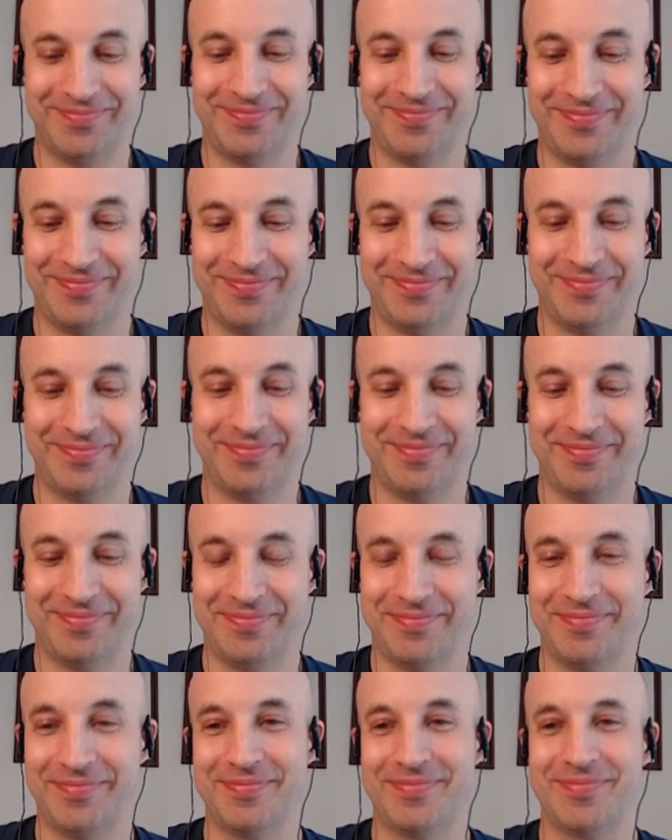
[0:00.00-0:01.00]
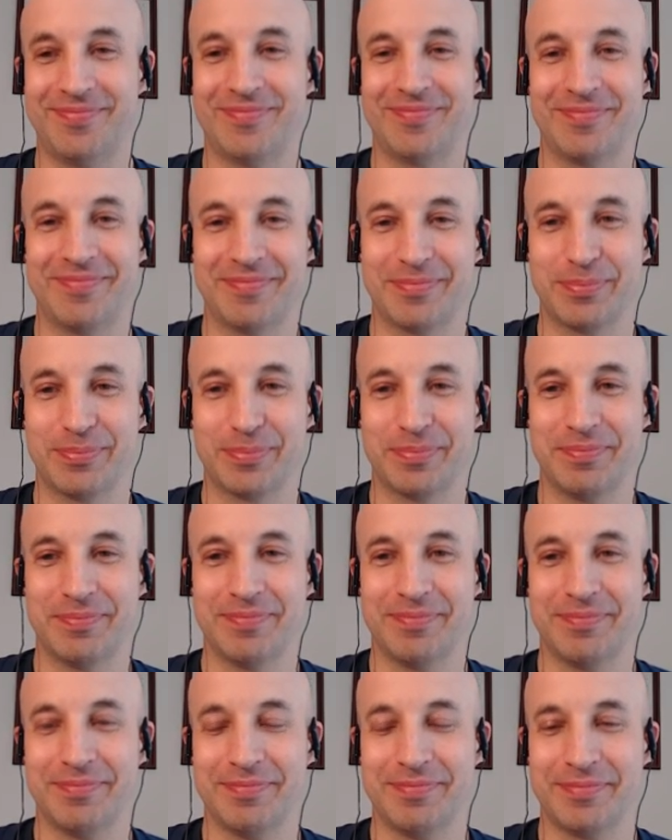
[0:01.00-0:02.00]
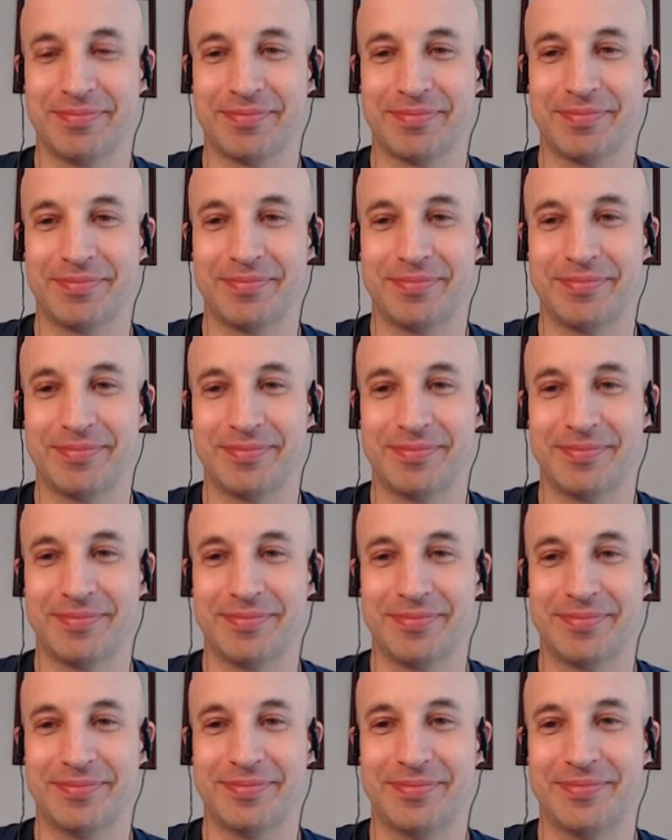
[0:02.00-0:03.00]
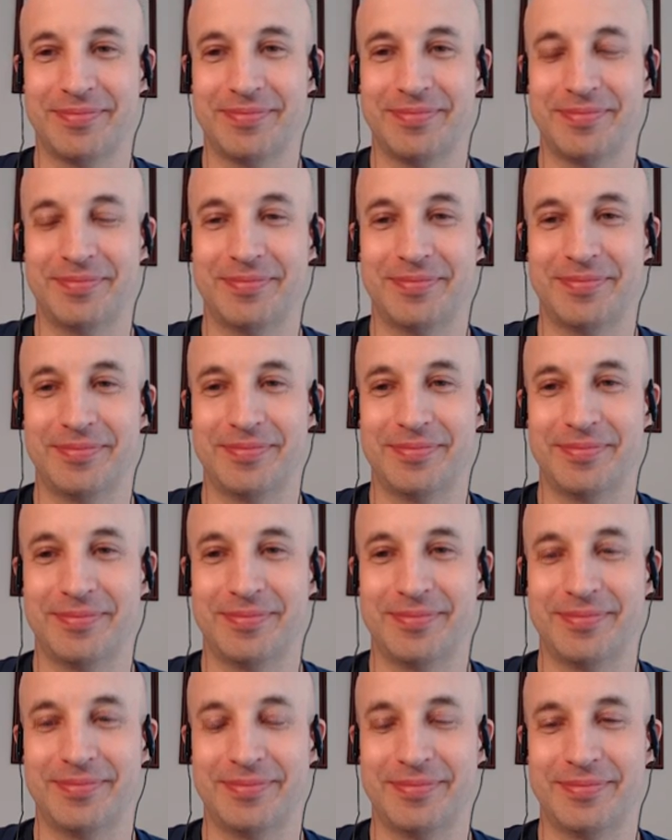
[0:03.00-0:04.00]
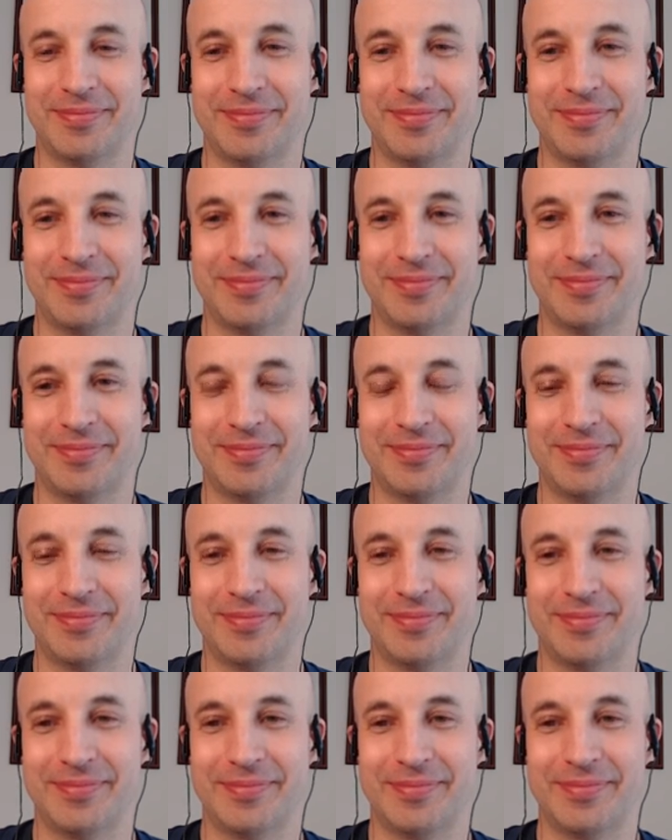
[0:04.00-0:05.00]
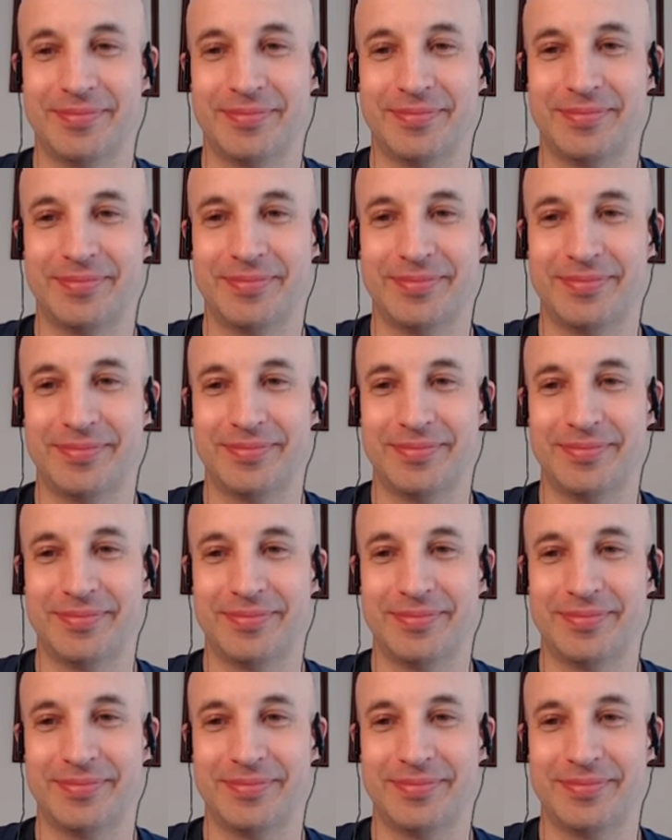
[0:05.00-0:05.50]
(silent)